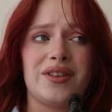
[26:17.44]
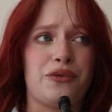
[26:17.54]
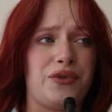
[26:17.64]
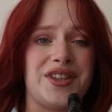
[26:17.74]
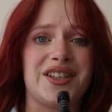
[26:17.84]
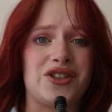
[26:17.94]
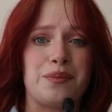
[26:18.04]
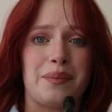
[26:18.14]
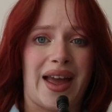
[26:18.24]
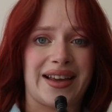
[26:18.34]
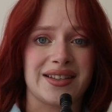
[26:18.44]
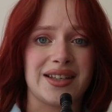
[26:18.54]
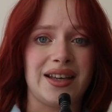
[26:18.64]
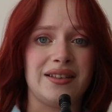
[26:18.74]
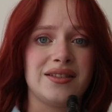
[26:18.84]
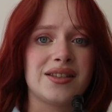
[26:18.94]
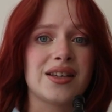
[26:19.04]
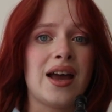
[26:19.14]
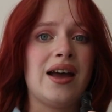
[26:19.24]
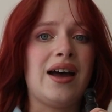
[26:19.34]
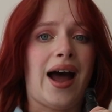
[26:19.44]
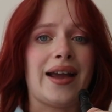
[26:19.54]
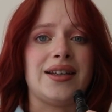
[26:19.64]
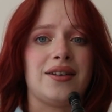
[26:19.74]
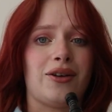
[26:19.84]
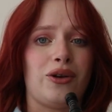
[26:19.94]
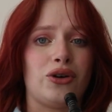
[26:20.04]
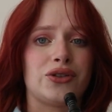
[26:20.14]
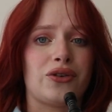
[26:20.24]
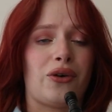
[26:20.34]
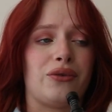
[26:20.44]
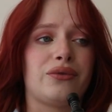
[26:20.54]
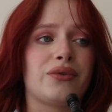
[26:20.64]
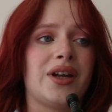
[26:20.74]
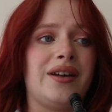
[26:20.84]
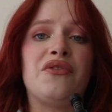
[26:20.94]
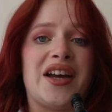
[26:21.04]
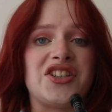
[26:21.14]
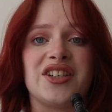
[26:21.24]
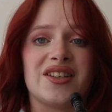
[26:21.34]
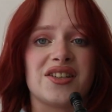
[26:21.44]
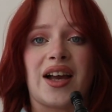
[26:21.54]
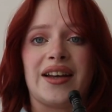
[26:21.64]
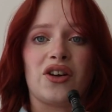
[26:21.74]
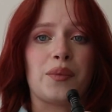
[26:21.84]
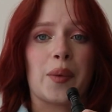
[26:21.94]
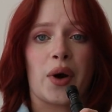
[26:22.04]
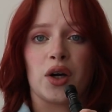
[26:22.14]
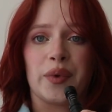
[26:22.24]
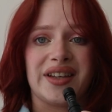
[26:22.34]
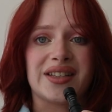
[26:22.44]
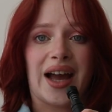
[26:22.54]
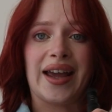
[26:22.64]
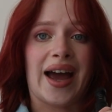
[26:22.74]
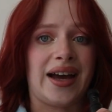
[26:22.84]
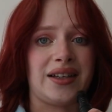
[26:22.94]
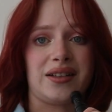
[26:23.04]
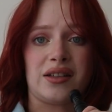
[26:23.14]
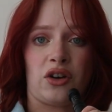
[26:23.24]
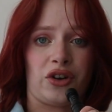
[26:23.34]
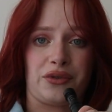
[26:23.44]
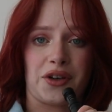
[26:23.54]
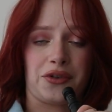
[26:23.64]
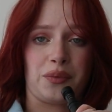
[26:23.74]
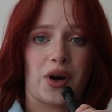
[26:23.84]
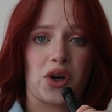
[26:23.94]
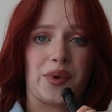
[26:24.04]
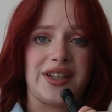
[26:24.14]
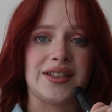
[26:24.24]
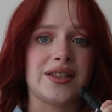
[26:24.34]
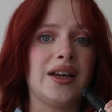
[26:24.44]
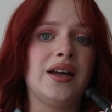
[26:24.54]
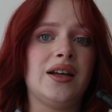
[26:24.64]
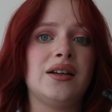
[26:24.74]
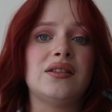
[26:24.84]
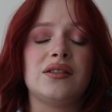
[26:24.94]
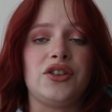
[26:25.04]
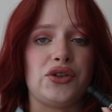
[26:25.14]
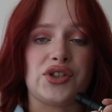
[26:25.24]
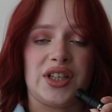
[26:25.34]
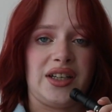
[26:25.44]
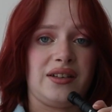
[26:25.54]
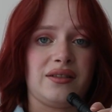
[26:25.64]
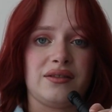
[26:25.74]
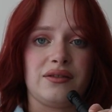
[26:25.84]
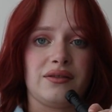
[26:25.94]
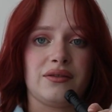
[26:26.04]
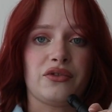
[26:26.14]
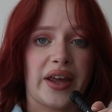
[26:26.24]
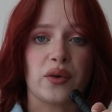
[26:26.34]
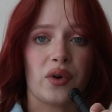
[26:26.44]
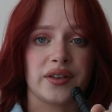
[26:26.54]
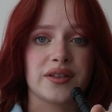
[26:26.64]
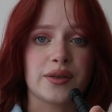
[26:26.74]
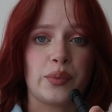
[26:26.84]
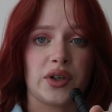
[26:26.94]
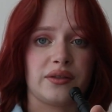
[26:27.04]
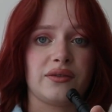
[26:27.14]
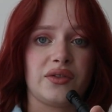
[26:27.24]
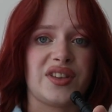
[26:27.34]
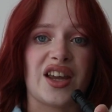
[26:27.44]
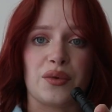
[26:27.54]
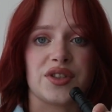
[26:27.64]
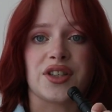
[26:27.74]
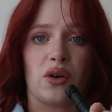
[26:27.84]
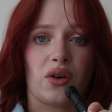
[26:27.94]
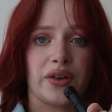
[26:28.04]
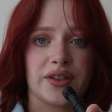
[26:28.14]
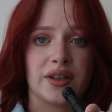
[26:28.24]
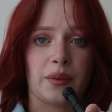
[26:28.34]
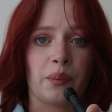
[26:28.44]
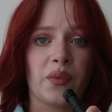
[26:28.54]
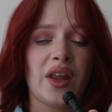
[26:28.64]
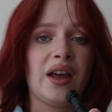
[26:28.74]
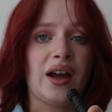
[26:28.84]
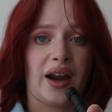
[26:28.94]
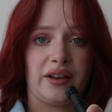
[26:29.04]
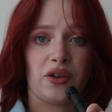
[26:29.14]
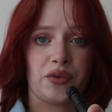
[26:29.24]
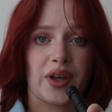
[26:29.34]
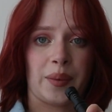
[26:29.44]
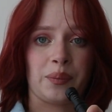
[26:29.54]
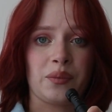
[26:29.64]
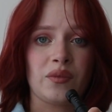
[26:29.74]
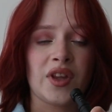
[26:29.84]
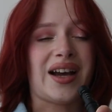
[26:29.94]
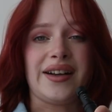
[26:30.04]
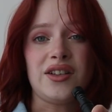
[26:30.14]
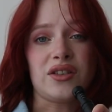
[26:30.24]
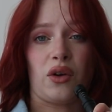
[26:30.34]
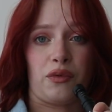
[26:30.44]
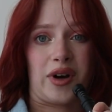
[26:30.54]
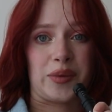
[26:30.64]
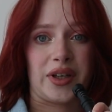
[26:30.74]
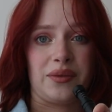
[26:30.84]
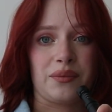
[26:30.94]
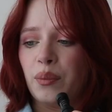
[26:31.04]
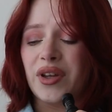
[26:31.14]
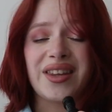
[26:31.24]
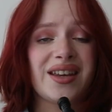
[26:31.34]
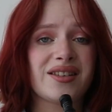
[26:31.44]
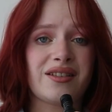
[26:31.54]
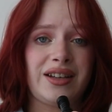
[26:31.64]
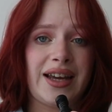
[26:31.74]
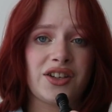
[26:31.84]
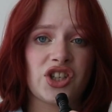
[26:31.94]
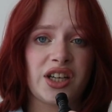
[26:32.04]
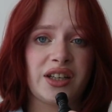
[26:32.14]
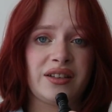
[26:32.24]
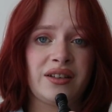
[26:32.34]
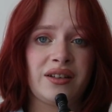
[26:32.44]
vintage magazines. I did a lot of fashion designing on my Barbies. I had a ton of different Barbies, usually fake ones, but they were still awesome. I love them. I just love Barbie. But this collection,